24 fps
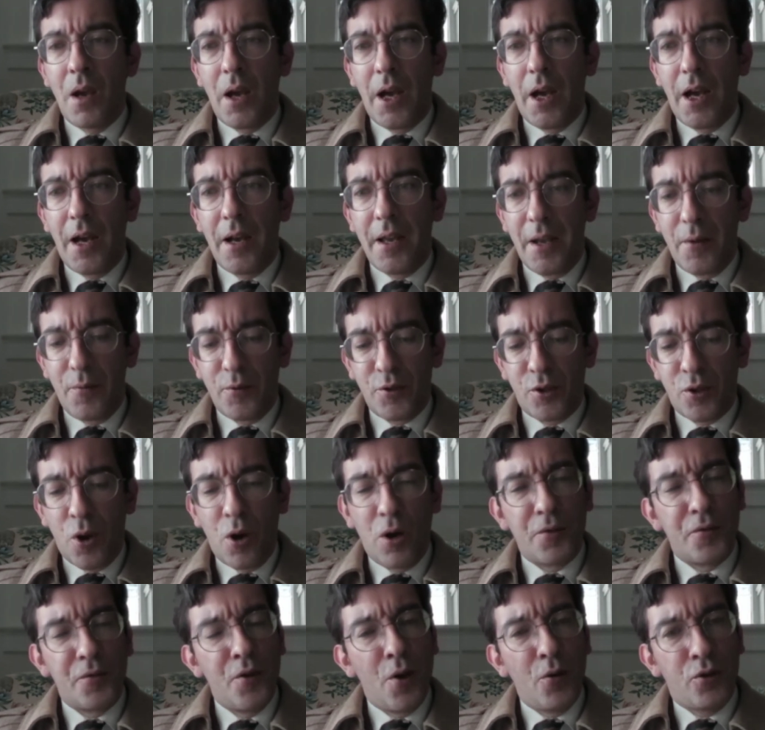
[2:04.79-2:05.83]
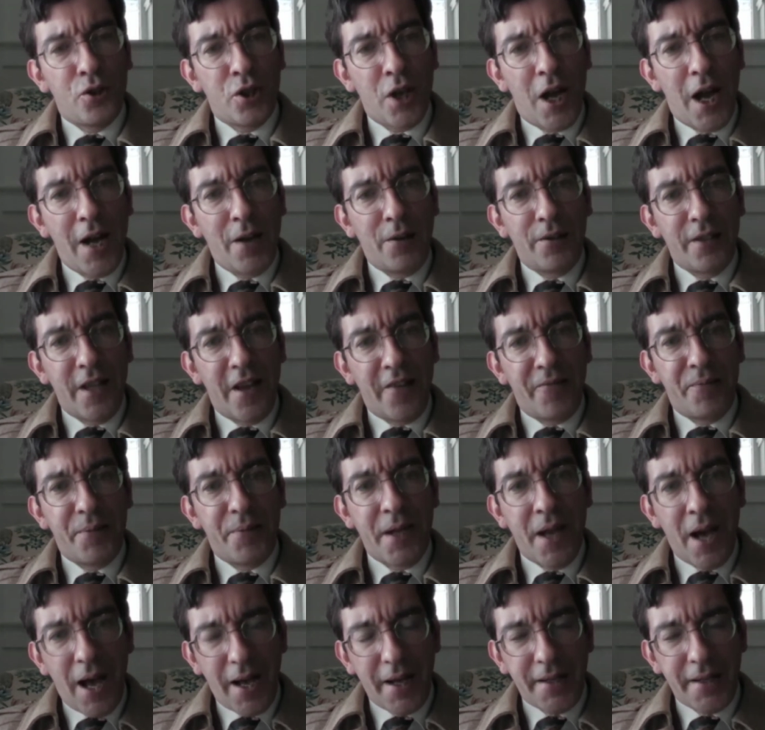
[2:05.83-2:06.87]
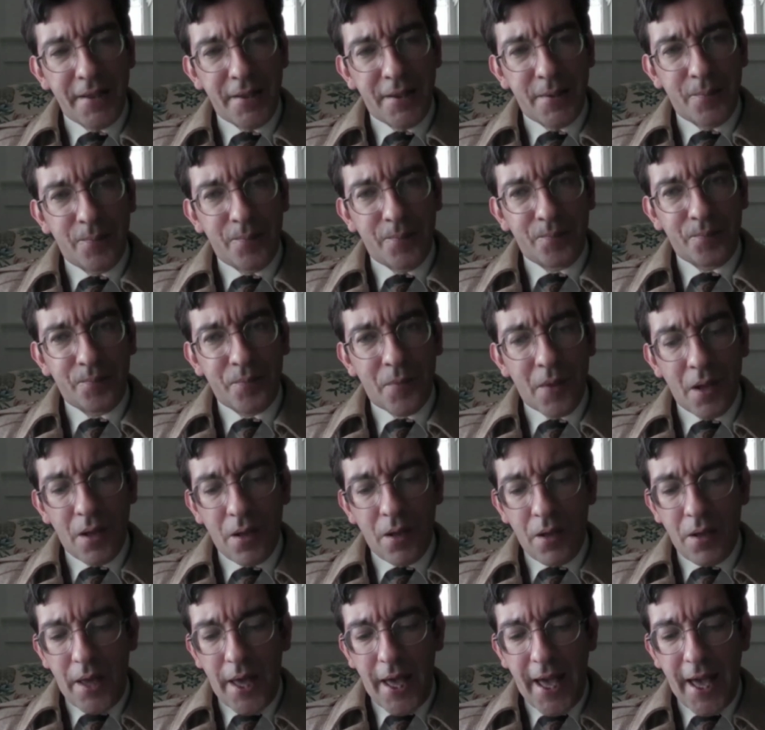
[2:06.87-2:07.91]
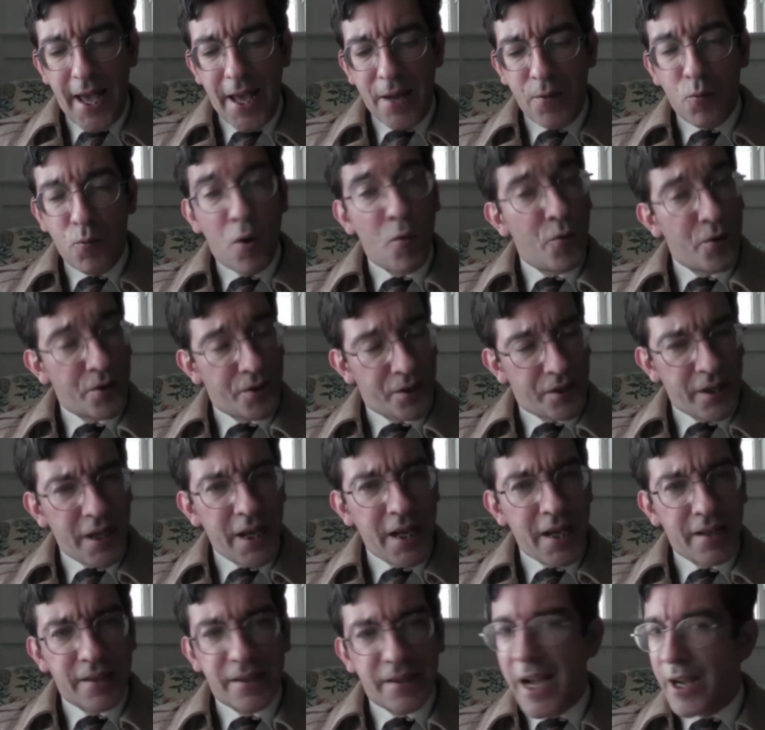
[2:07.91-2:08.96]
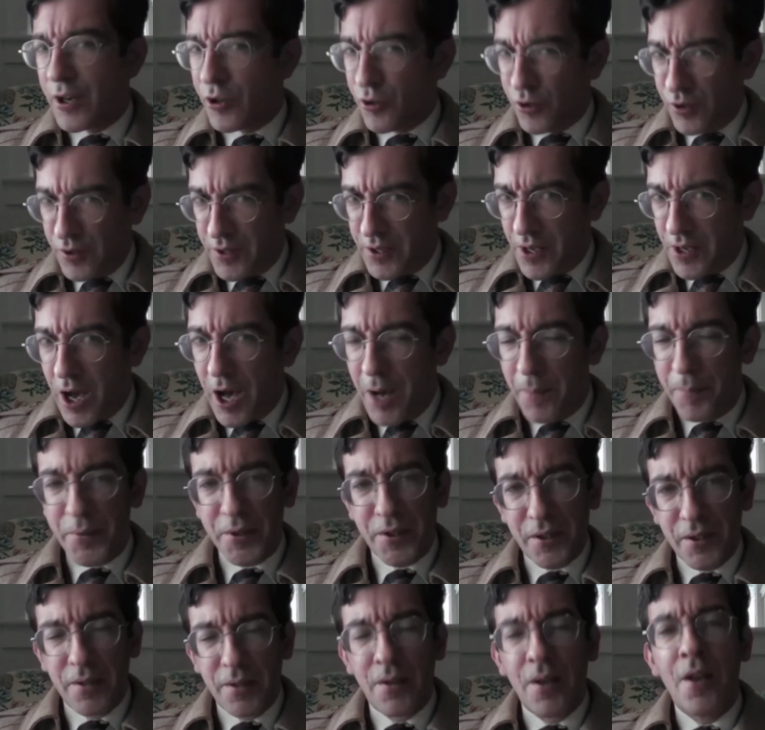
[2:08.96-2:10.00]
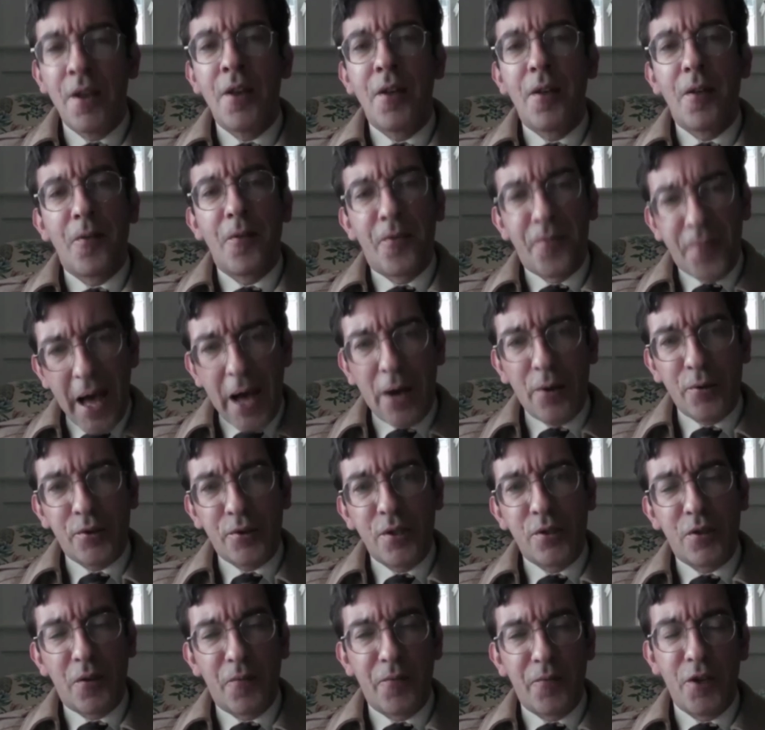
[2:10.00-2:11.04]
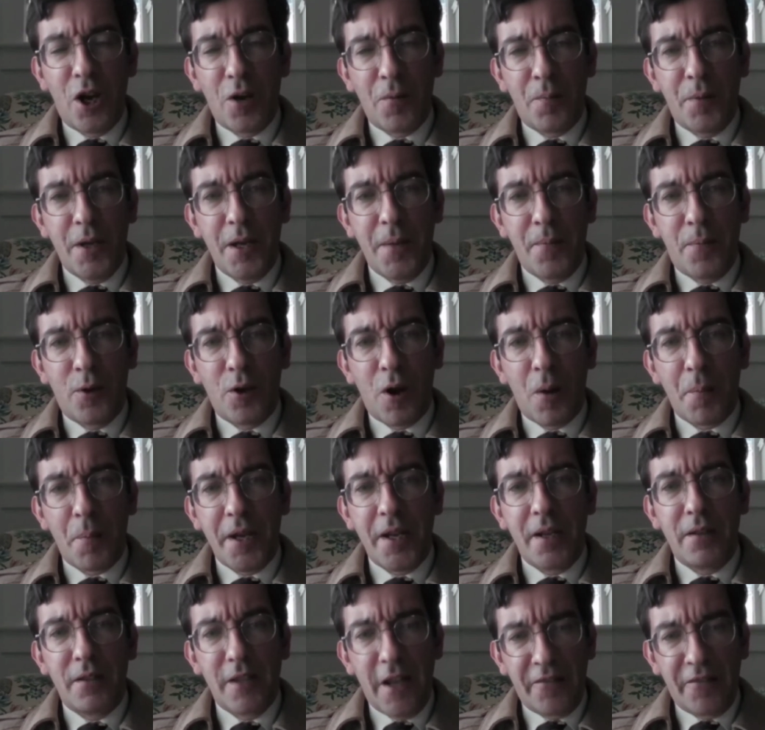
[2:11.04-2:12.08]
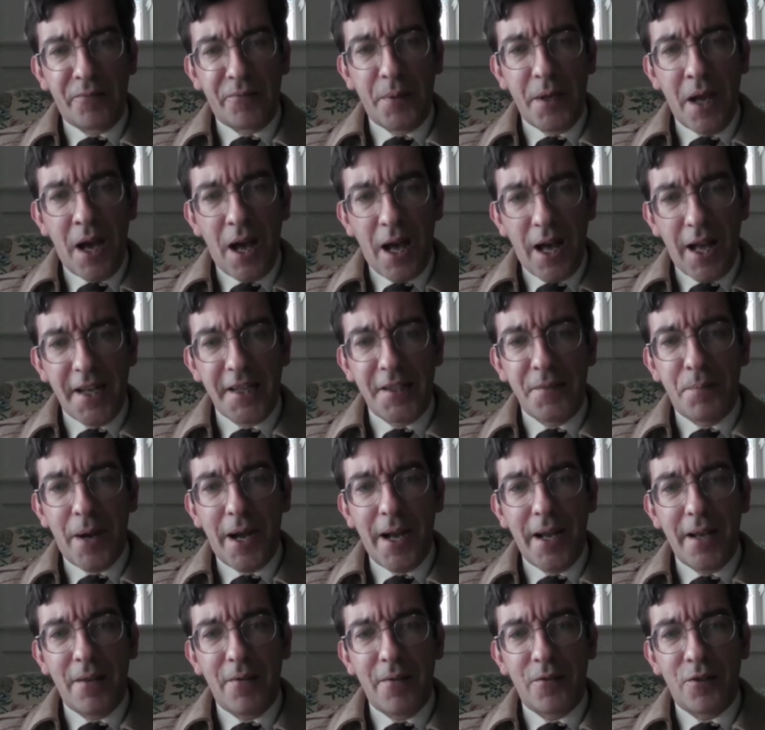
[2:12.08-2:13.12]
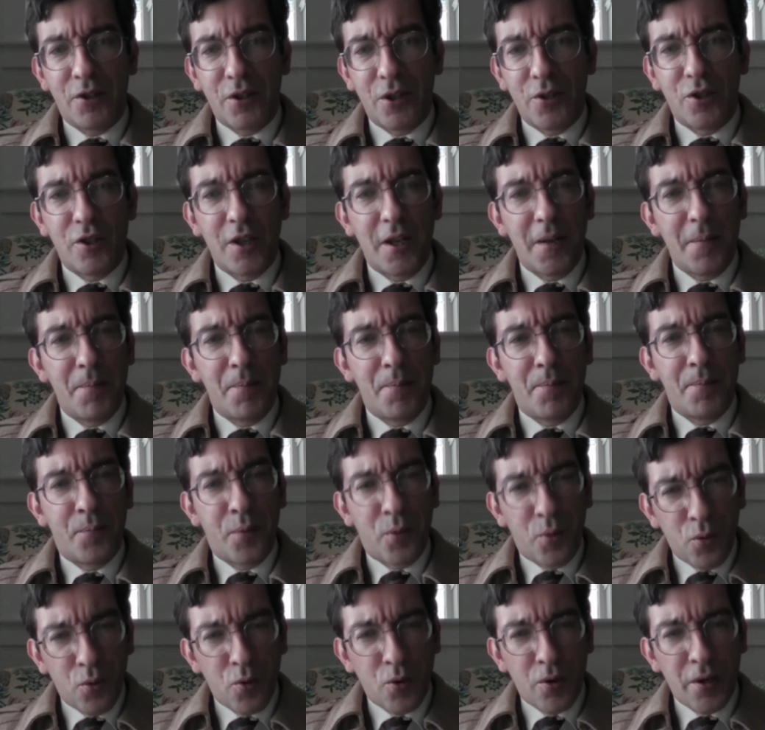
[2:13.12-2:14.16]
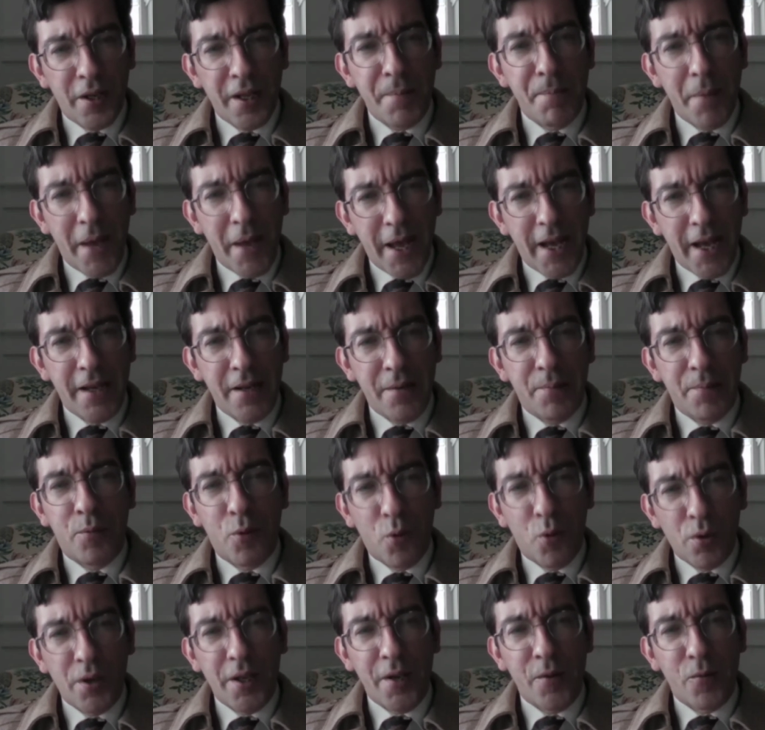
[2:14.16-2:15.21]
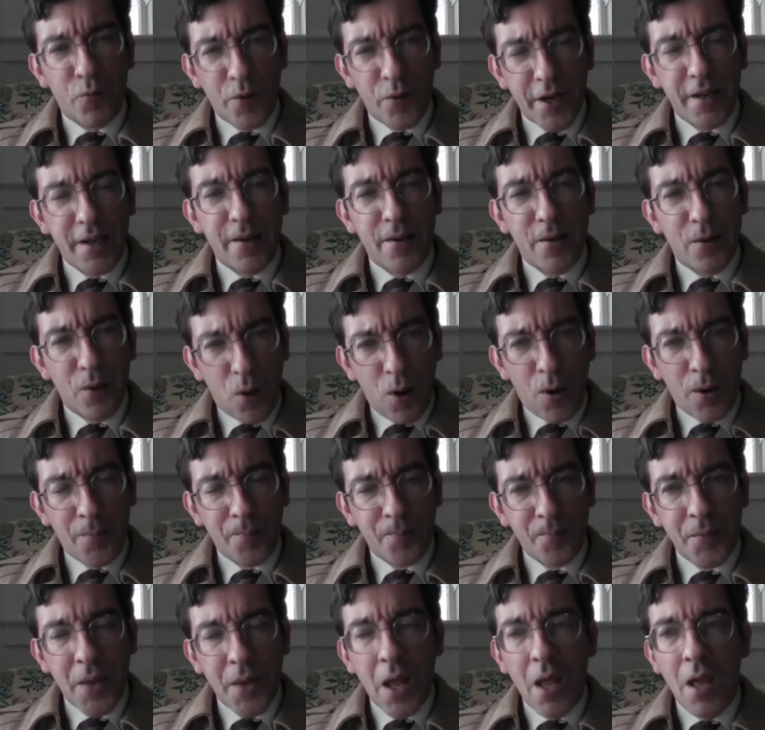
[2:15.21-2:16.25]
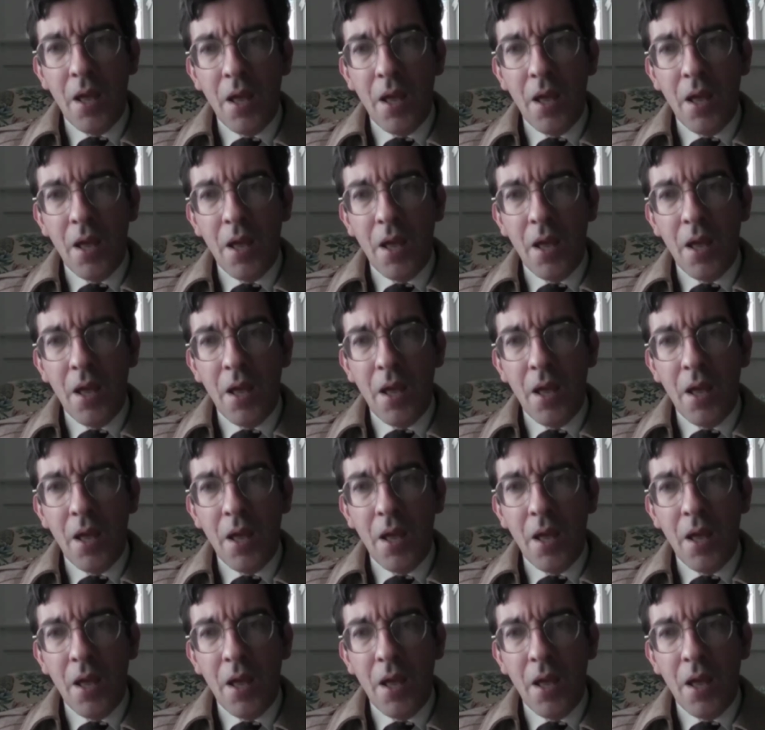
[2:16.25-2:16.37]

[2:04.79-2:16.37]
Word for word: Uh, it was called No Child Left Behind. And what we're seeing is actually the opposite. Thousands of young people are being left behind by such a poorly made, poorly written law.